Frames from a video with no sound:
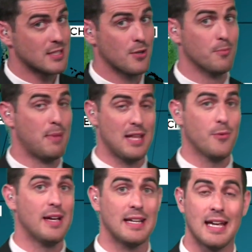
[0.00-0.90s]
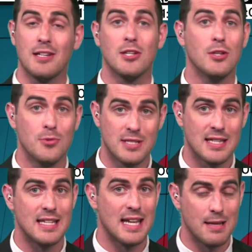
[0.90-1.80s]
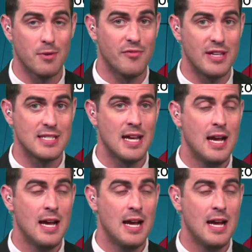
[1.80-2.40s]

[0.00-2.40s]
So by the way, get used to the name of this.